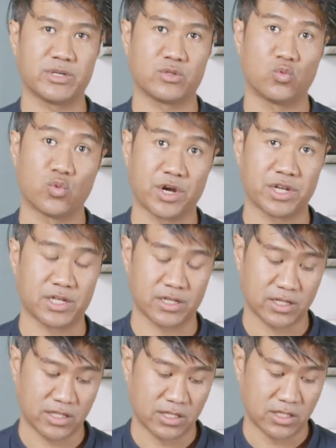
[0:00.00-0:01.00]
bit runny.
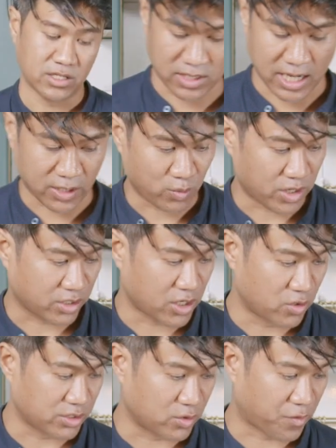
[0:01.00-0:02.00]
And we are
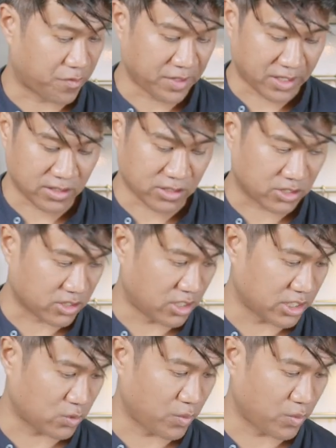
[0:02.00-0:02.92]
going to thicken the sauce